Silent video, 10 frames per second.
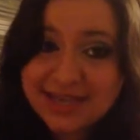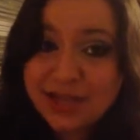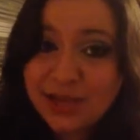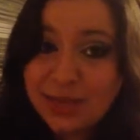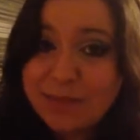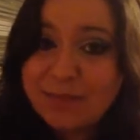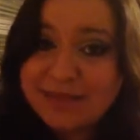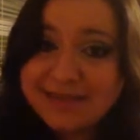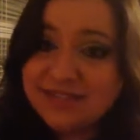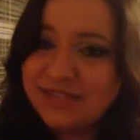Like no one
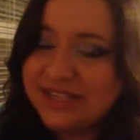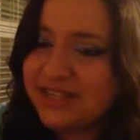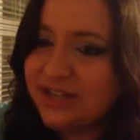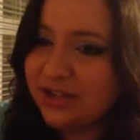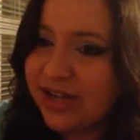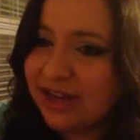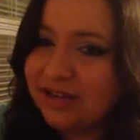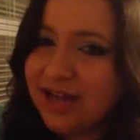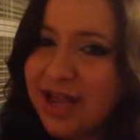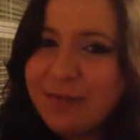massively stood
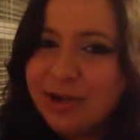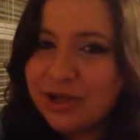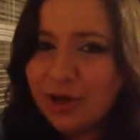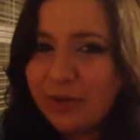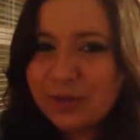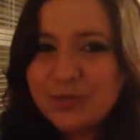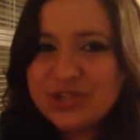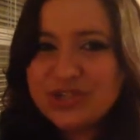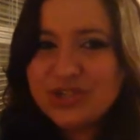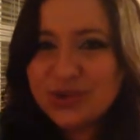out, but no one
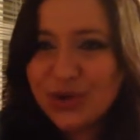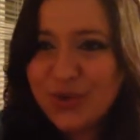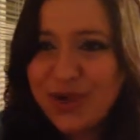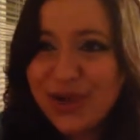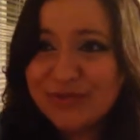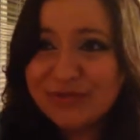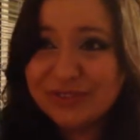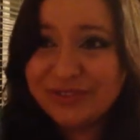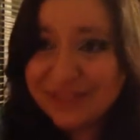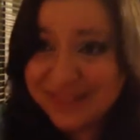was so
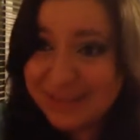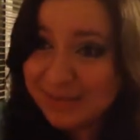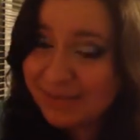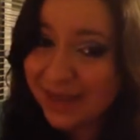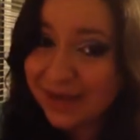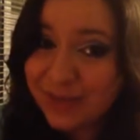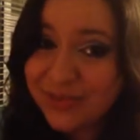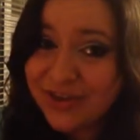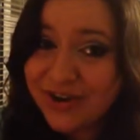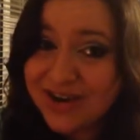horrifically bad
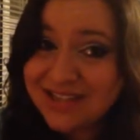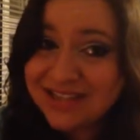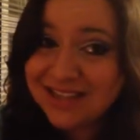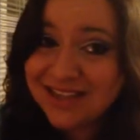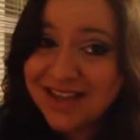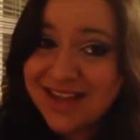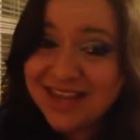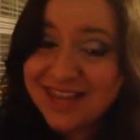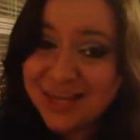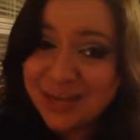with their acting
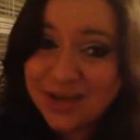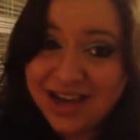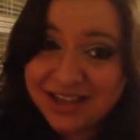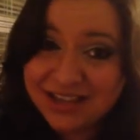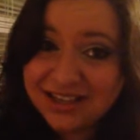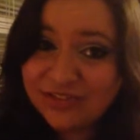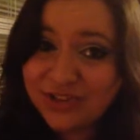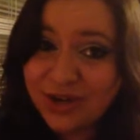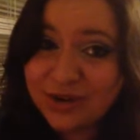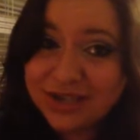that you were kind of
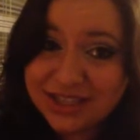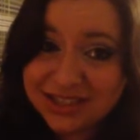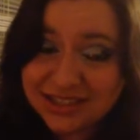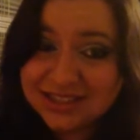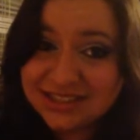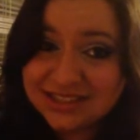left going,